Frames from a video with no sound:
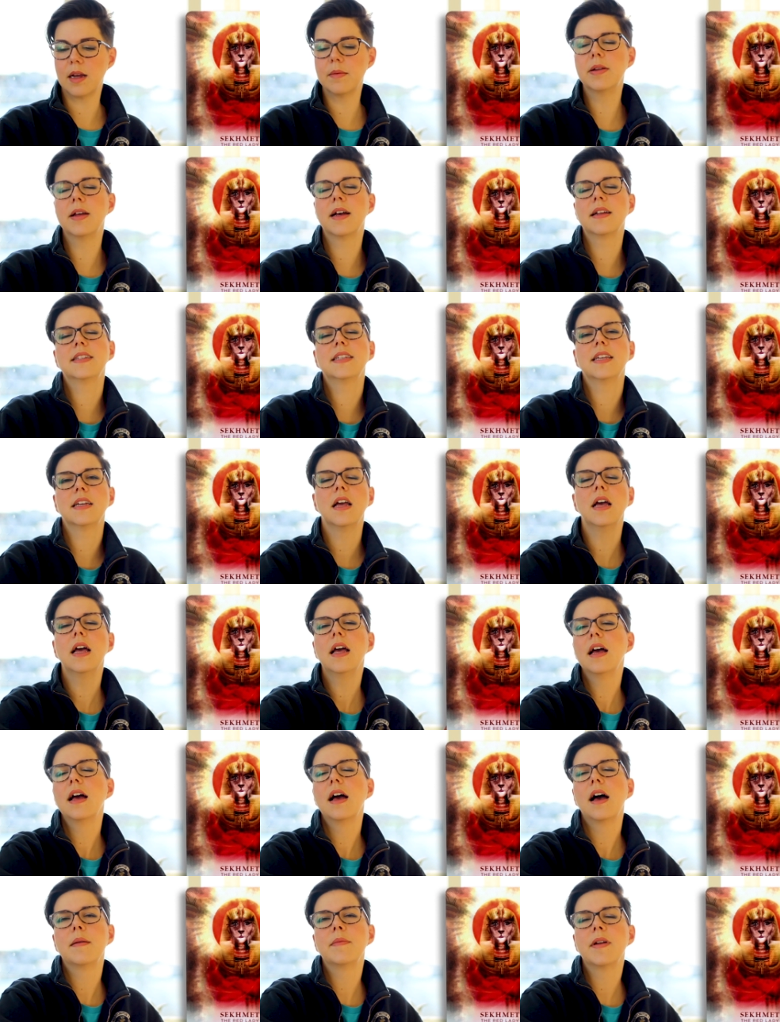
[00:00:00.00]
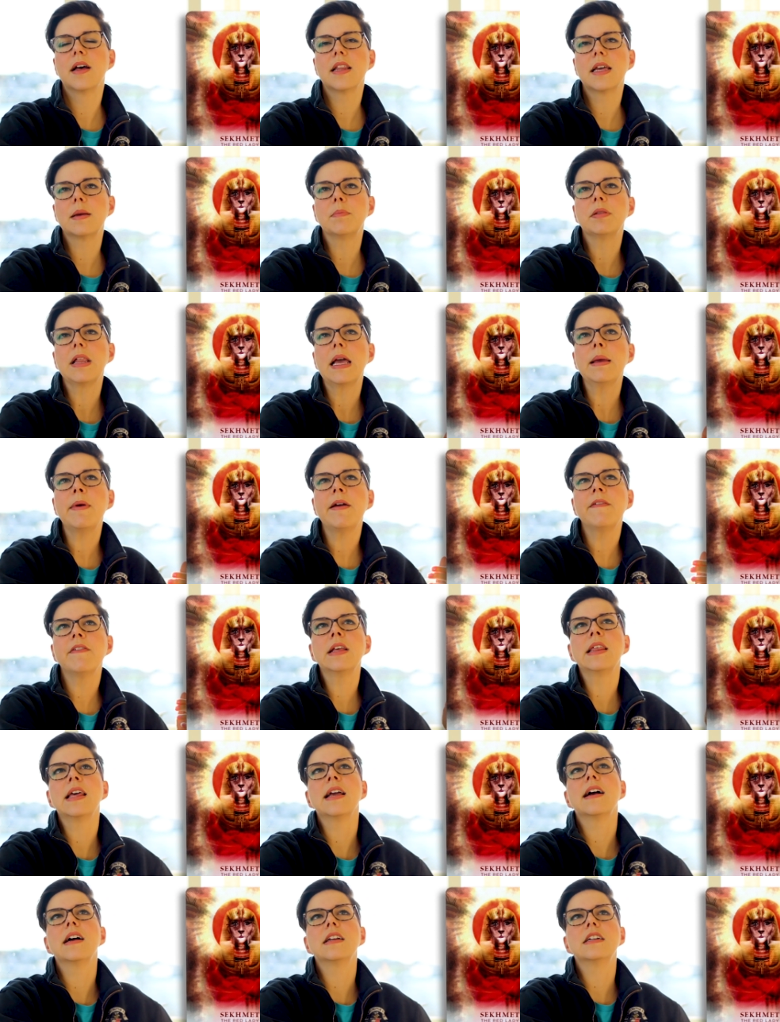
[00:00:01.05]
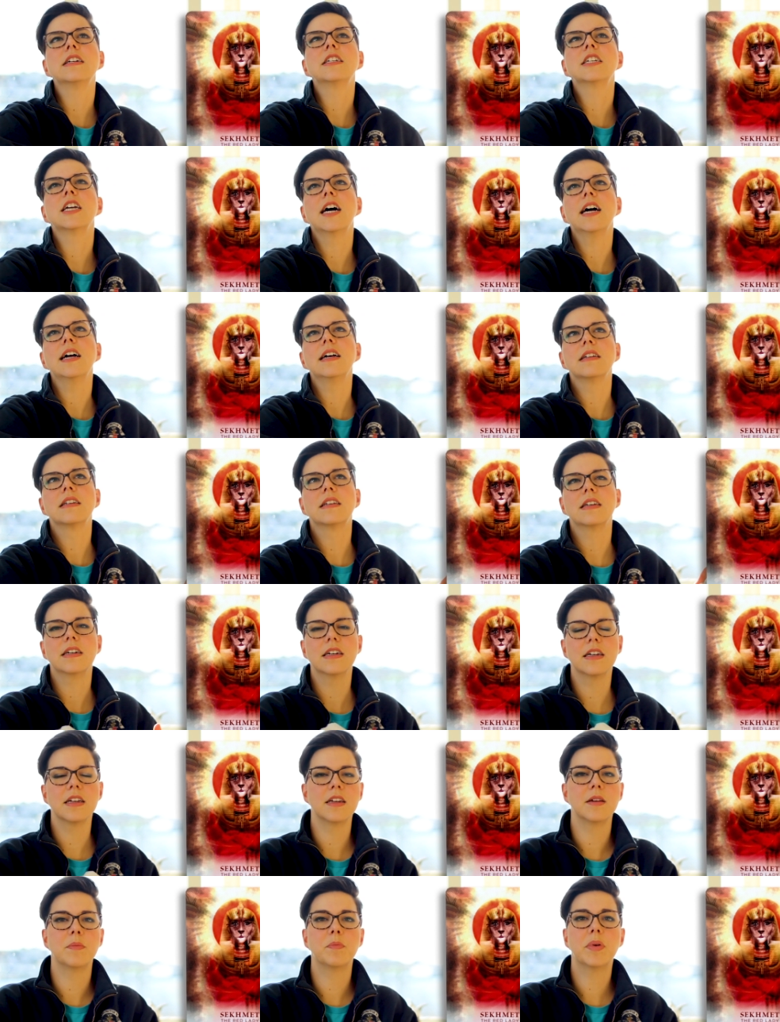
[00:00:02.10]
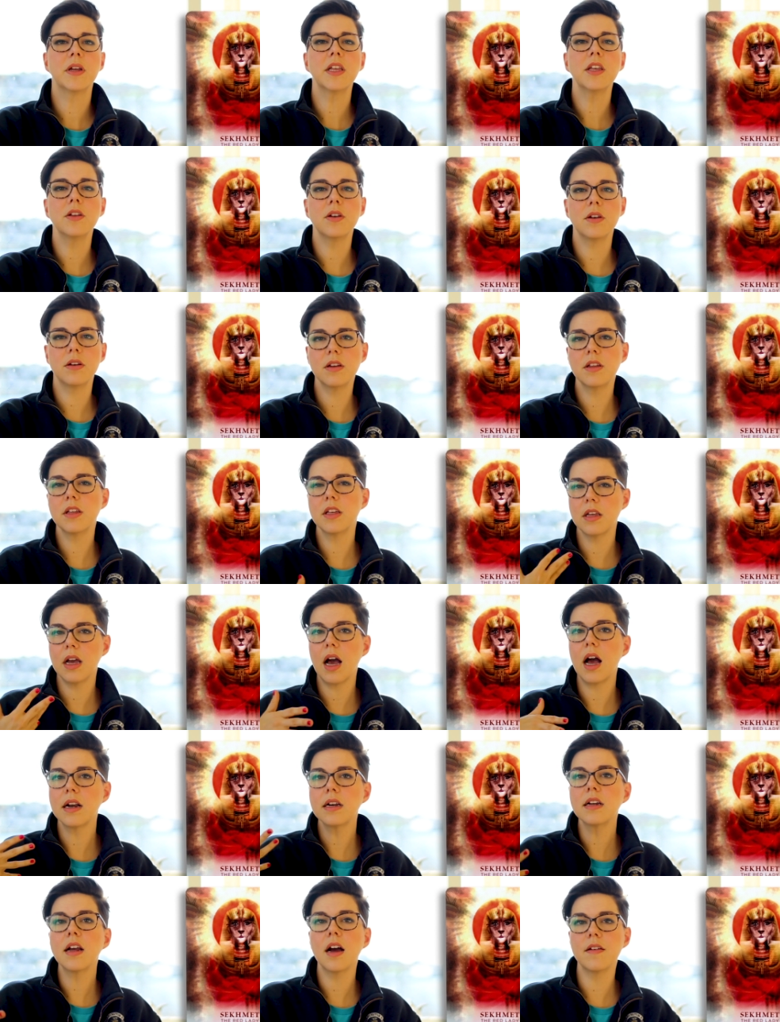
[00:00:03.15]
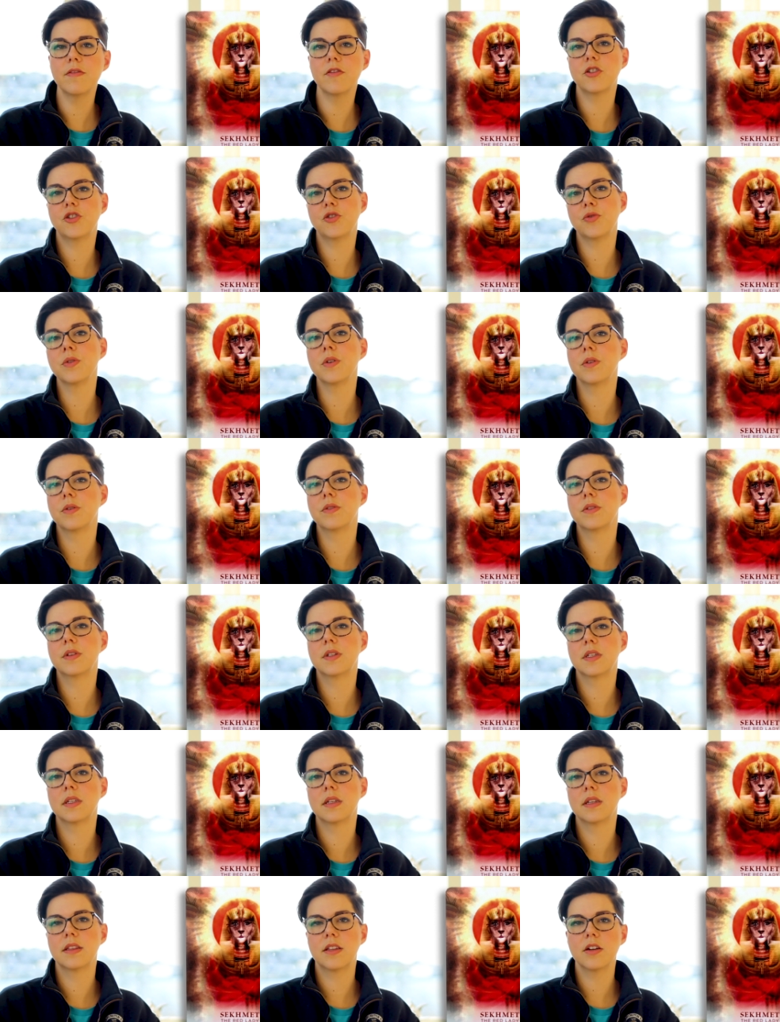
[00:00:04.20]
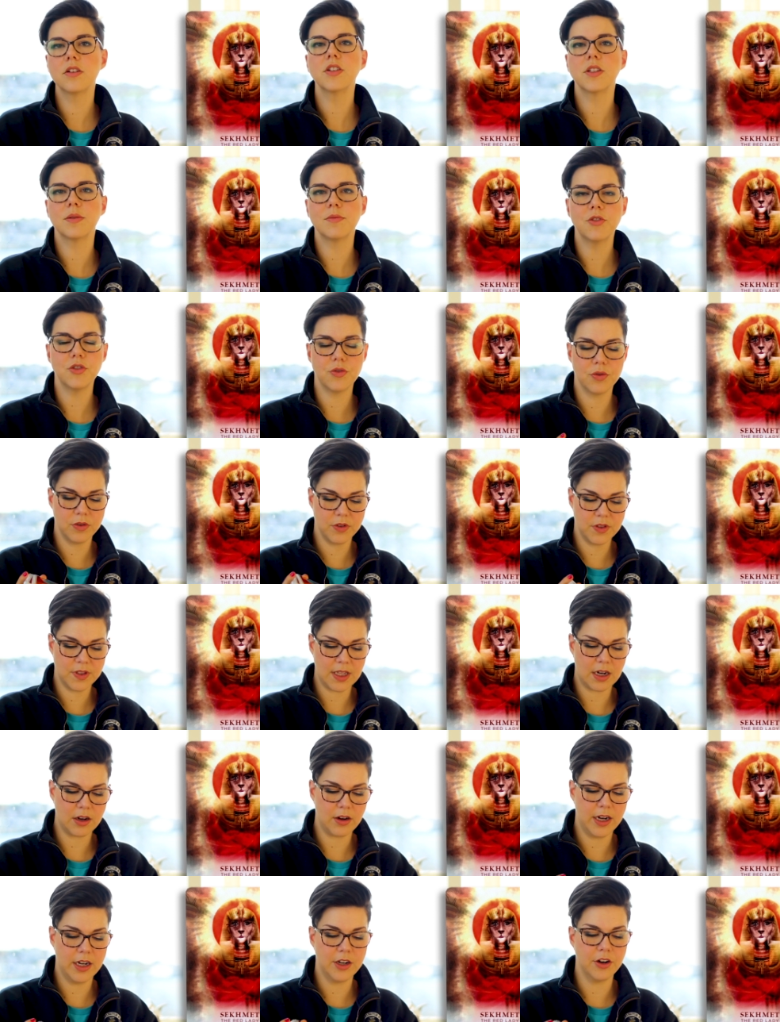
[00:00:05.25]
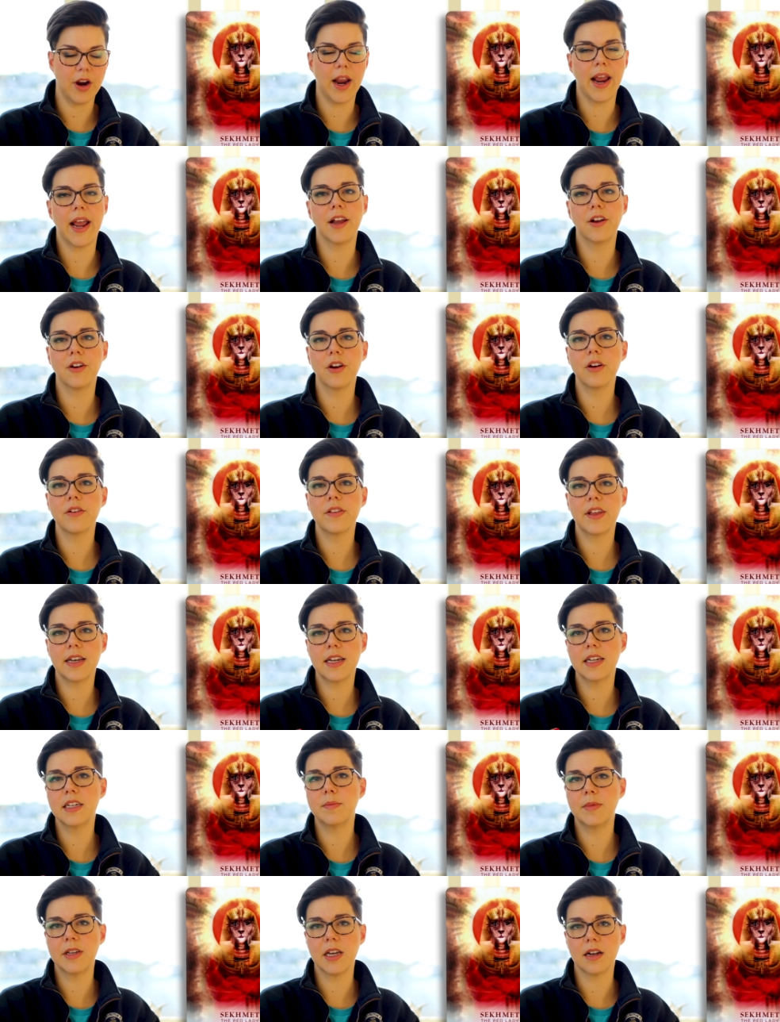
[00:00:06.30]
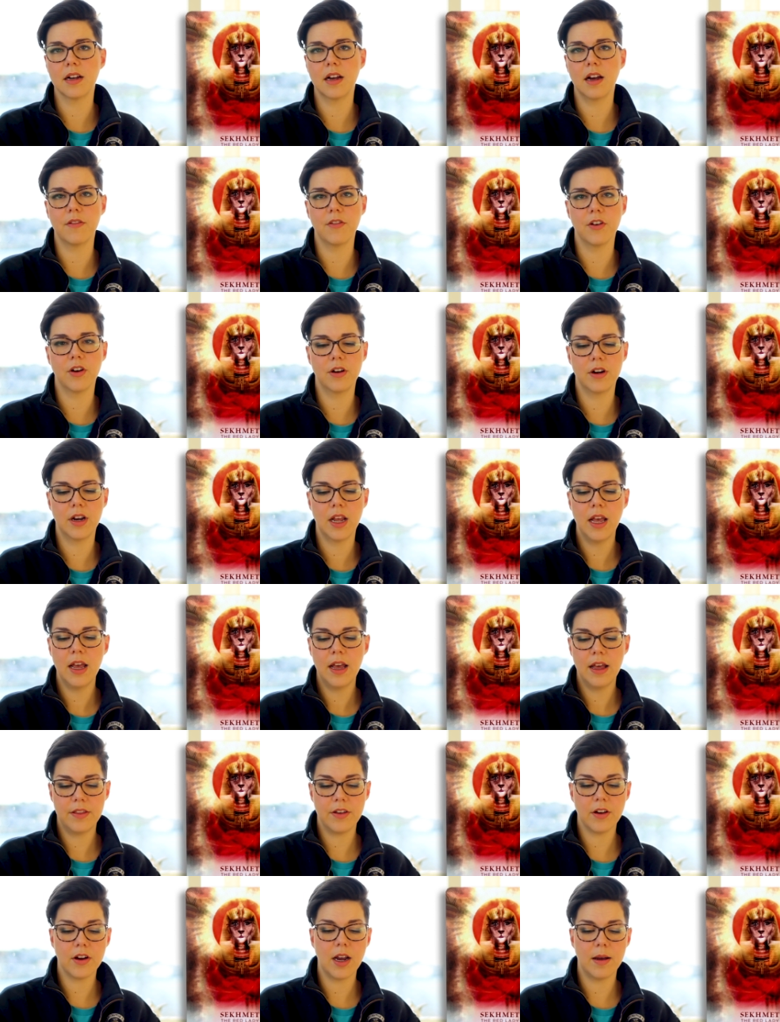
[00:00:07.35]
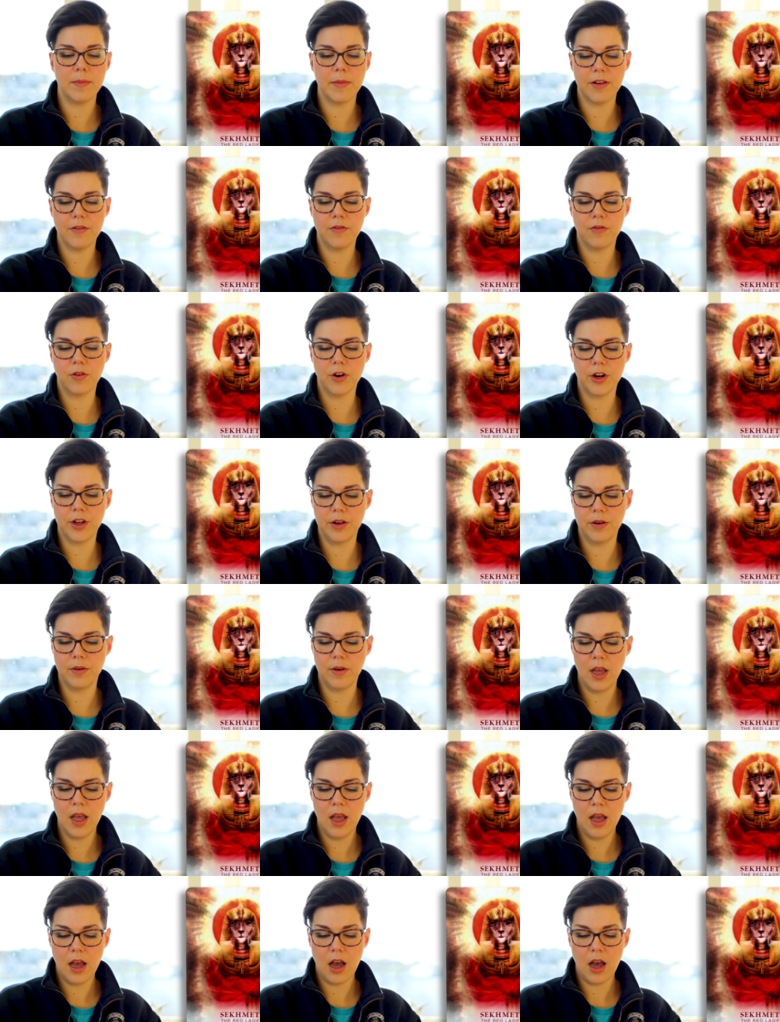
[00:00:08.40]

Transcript: I'm not saying, I'm not like, blame everything on your childhood, but you uncover truths. There's some truths that are in your anger that need to be uncovered. They're coming for you.